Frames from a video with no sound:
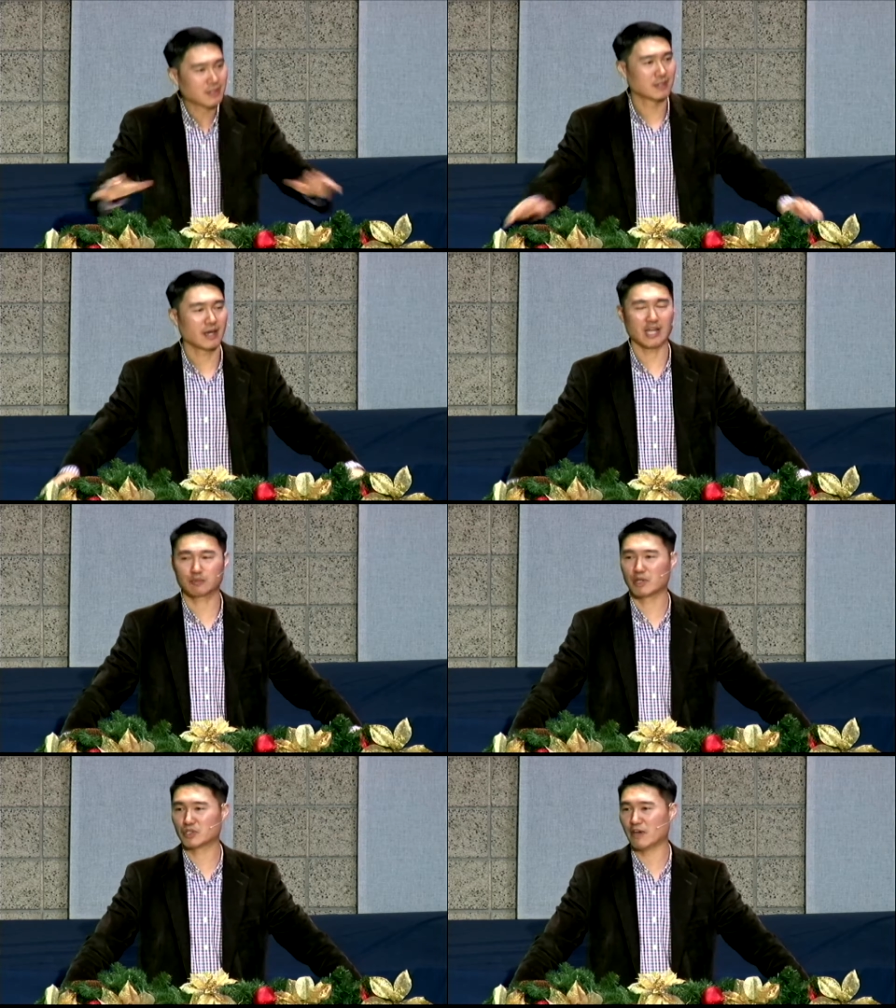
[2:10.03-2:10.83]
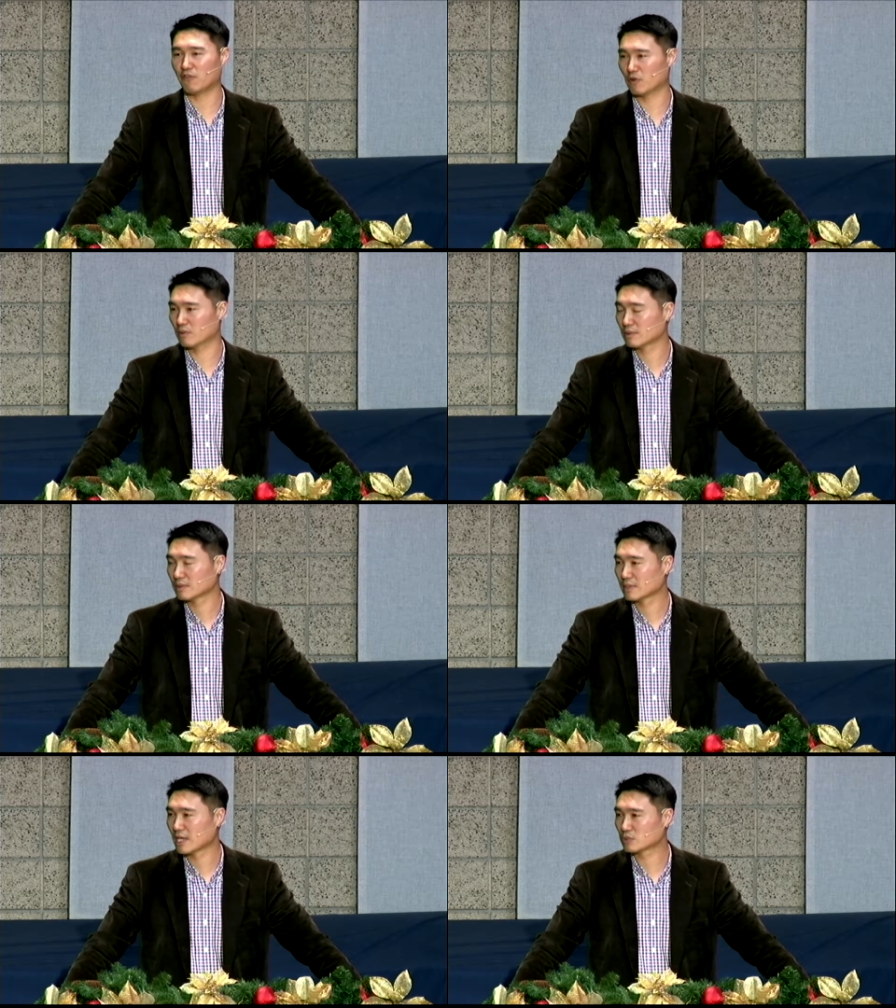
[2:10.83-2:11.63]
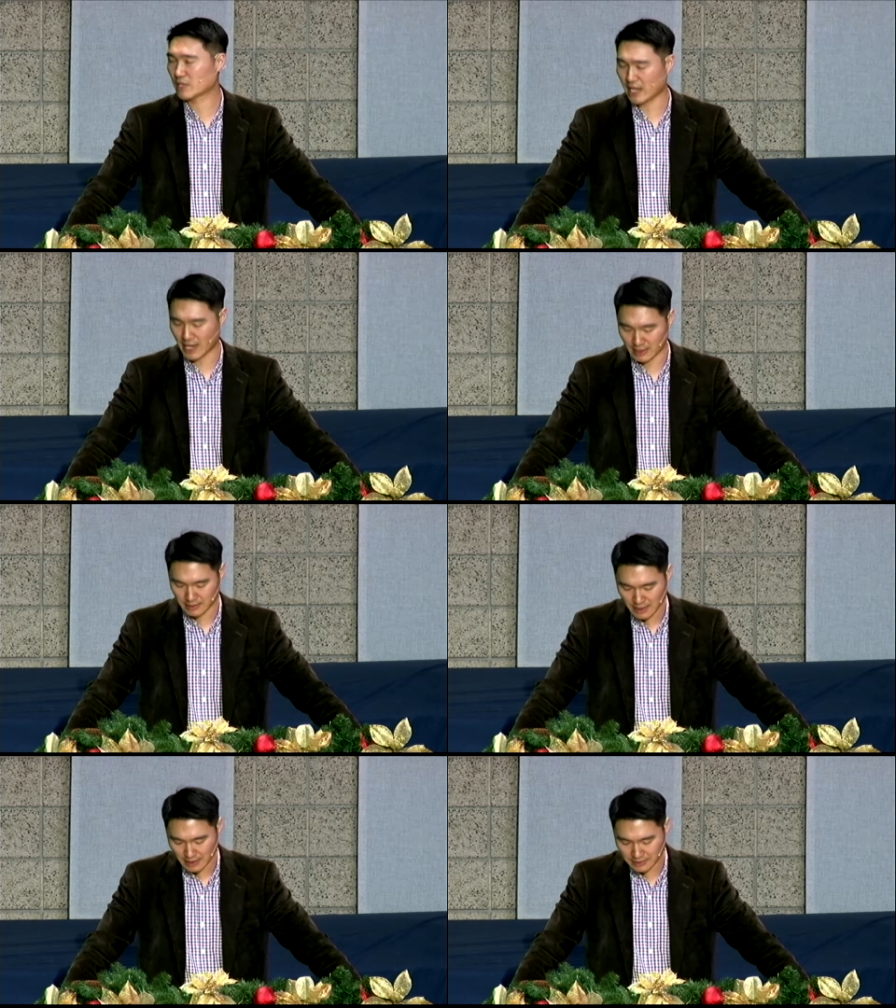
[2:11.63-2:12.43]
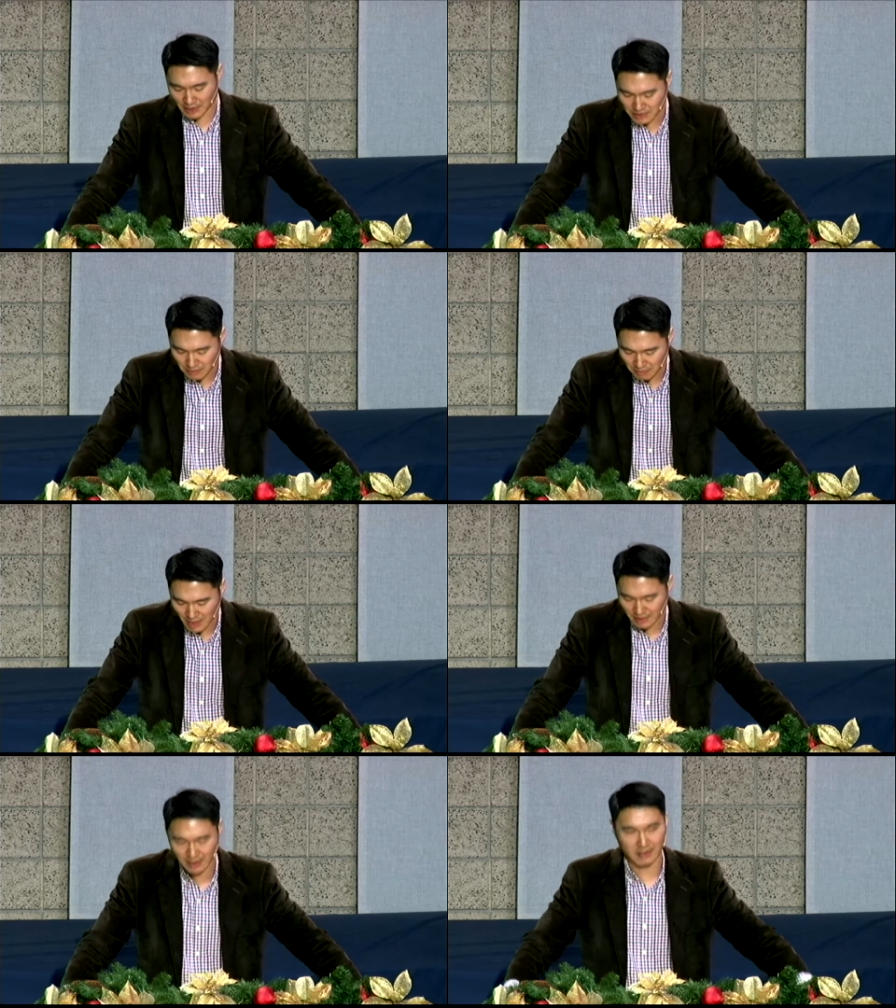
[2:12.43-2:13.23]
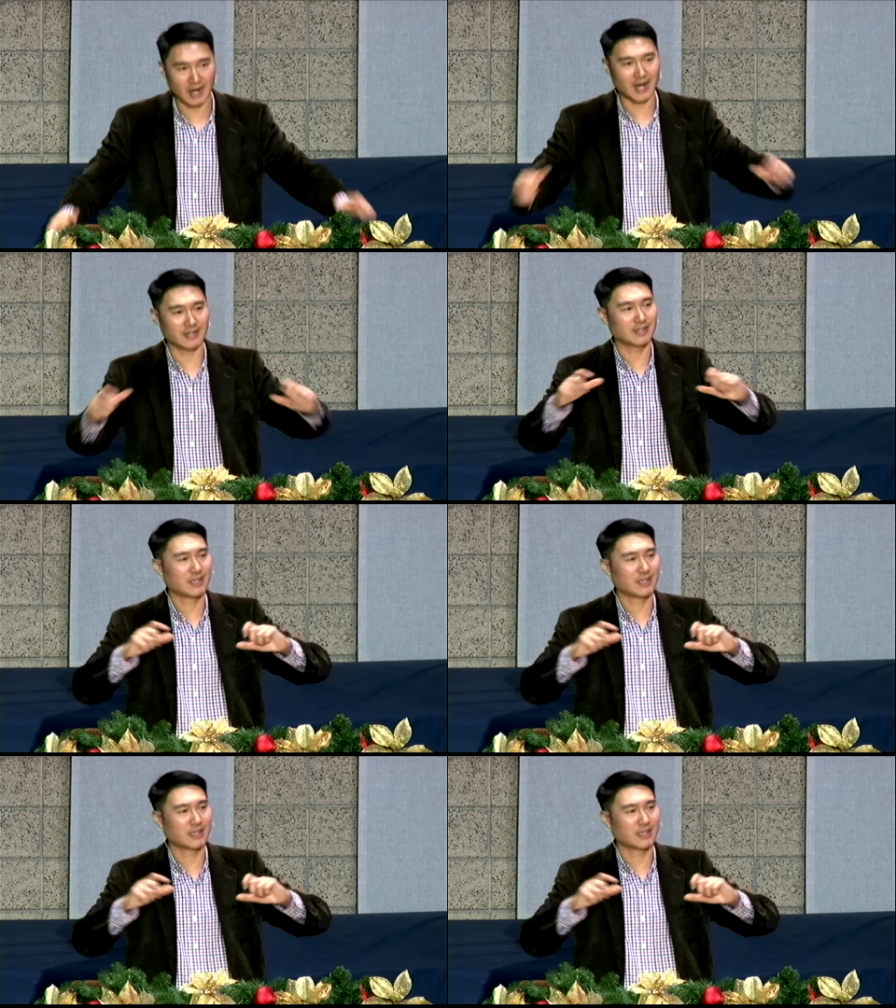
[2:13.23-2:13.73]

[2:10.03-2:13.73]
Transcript: as much effort as we can, doesn't mean that God's